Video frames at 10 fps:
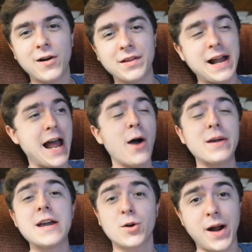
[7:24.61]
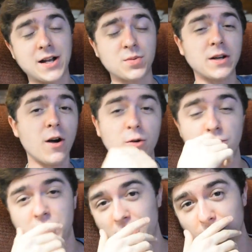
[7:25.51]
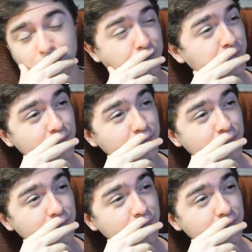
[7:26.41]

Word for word: and all that and how he interacts with Goku too.